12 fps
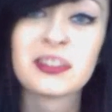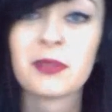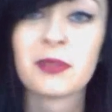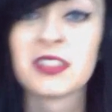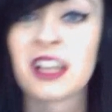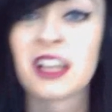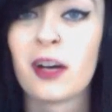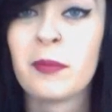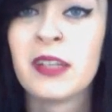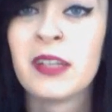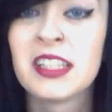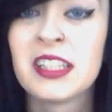someone's
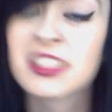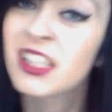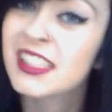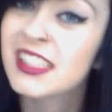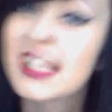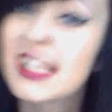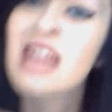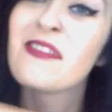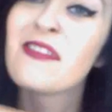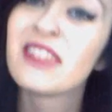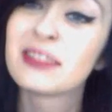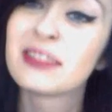arm. It's not the same
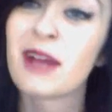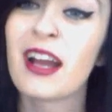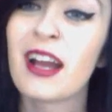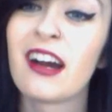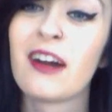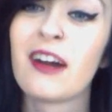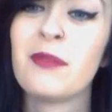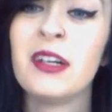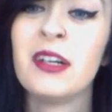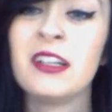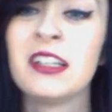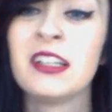if it's my arm.
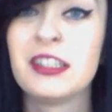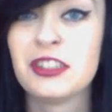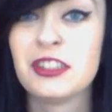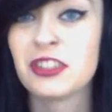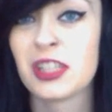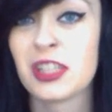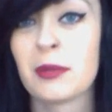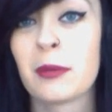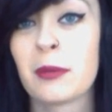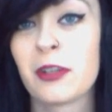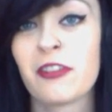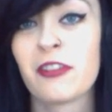It's usually
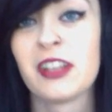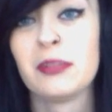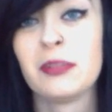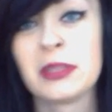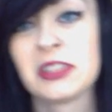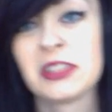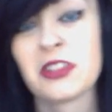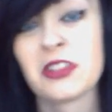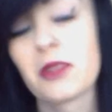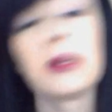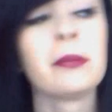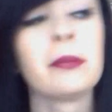my boyfriend, because
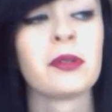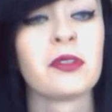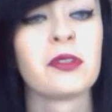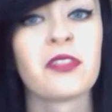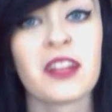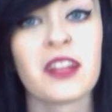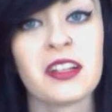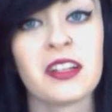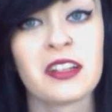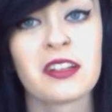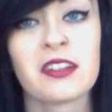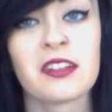other people think
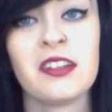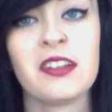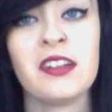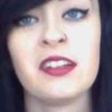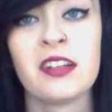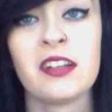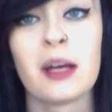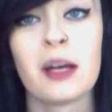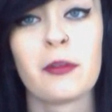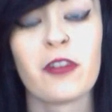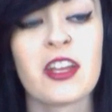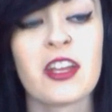
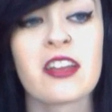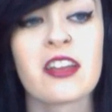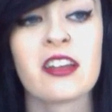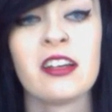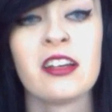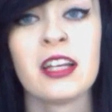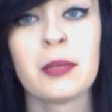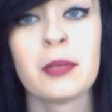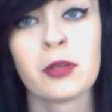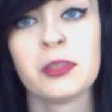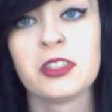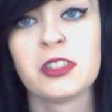I'm a freak. He
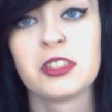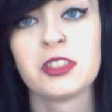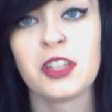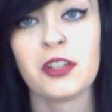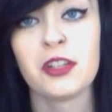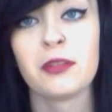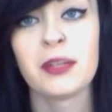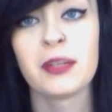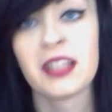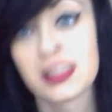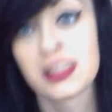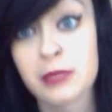probably does too, but
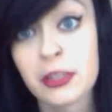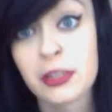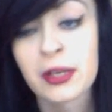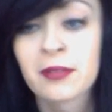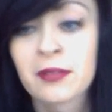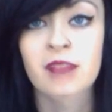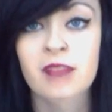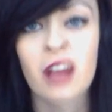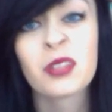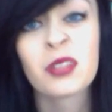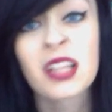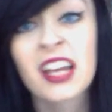he lets me do it. I only